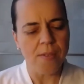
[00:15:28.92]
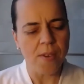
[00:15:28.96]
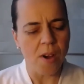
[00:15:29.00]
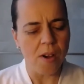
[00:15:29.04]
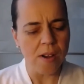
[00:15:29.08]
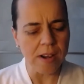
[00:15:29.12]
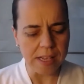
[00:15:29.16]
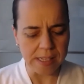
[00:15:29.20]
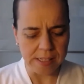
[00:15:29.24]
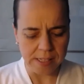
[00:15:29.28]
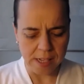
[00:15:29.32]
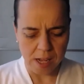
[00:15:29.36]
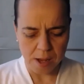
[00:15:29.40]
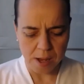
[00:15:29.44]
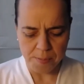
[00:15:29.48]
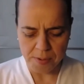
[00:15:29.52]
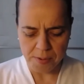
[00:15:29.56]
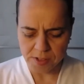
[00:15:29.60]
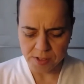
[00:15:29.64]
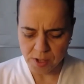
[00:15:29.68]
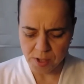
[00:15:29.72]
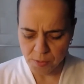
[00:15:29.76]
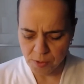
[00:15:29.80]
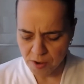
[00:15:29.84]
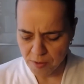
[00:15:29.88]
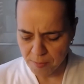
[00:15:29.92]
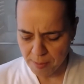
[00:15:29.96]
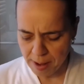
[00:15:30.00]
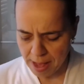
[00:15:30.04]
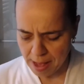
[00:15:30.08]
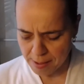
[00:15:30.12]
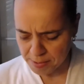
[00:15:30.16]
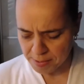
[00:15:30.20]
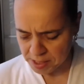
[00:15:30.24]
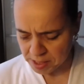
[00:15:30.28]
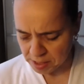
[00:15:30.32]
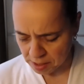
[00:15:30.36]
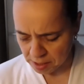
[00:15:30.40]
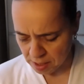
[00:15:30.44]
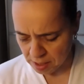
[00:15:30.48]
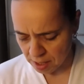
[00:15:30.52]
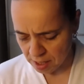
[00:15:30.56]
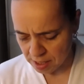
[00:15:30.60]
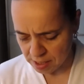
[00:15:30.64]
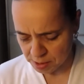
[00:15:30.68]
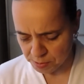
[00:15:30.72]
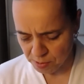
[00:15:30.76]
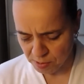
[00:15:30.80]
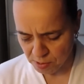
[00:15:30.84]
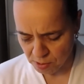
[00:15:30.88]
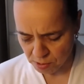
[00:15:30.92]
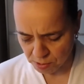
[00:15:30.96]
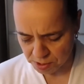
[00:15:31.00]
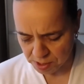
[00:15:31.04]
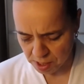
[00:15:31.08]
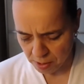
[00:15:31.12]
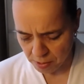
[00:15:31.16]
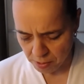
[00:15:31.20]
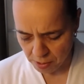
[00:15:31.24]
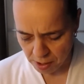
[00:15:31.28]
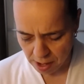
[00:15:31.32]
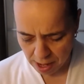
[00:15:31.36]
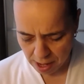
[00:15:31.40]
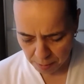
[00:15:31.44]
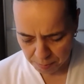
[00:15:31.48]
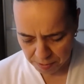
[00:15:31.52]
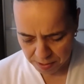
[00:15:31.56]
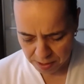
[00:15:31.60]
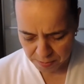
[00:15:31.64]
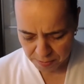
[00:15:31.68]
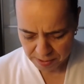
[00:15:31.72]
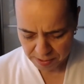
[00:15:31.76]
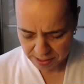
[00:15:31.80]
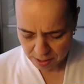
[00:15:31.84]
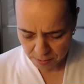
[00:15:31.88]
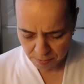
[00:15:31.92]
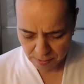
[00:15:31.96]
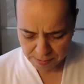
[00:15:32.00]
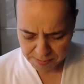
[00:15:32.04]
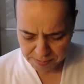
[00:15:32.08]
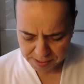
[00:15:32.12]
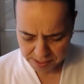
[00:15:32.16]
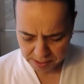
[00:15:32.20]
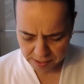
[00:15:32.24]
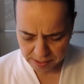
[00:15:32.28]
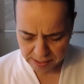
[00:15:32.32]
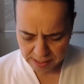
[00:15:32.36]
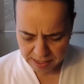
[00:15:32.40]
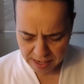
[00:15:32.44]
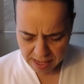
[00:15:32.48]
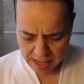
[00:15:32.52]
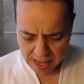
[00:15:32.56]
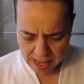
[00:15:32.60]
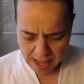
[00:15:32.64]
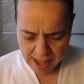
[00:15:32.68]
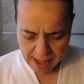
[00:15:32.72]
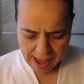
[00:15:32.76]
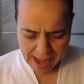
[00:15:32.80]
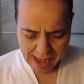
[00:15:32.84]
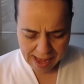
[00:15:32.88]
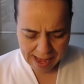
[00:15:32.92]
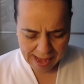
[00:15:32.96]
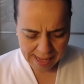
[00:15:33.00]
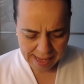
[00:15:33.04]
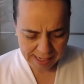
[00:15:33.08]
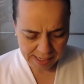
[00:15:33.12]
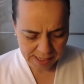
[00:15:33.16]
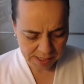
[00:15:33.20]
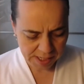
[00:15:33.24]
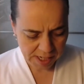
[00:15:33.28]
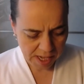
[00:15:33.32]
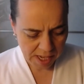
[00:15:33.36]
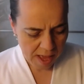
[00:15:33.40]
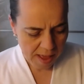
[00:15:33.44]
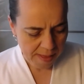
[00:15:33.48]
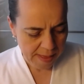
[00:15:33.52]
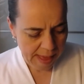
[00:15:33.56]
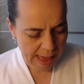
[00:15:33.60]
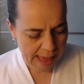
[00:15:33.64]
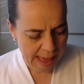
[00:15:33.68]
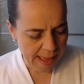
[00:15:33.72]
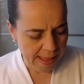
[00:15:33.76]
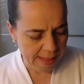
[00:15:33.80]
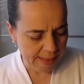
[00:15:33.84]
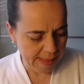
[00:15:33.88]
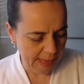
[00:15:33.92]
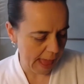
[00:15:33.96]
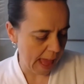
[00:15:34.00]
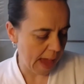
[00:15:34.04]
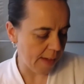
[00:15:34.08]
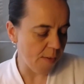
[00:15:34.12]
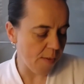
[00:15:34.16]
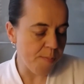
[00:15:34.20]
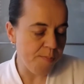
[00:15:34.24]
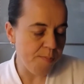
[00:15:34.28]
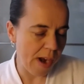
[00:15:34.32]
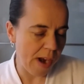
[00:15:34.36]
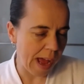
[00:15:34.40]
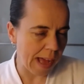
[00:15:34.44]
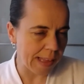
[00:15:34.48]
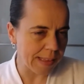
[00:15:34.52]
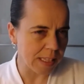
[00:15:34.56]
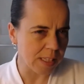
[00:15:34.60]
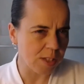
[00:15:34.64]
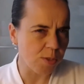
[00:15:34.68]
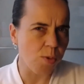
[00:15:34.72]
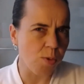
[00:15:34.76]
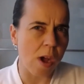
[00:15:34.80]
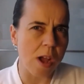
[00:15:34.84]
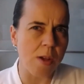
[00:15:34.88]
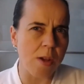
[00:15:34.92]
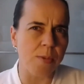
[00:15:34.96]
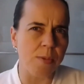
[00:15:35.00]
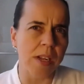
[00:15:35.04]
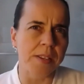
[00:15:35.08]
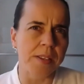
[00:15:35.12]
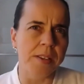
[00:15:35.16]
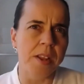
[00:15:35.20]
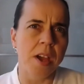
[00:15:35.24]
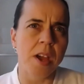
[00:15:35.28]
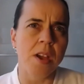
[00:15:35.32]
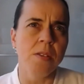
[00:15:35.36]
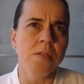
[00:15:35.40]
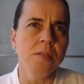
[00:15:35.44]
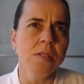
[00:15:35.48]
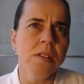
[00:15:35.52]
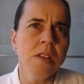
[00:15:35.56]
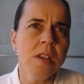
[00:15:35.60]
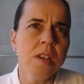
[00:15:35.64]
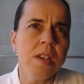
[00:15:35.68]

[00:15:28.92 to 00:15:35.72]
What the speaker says: I've got an example. So one of my Amazon clients, we're also helping them with their website, and they have a brand that's quite well known.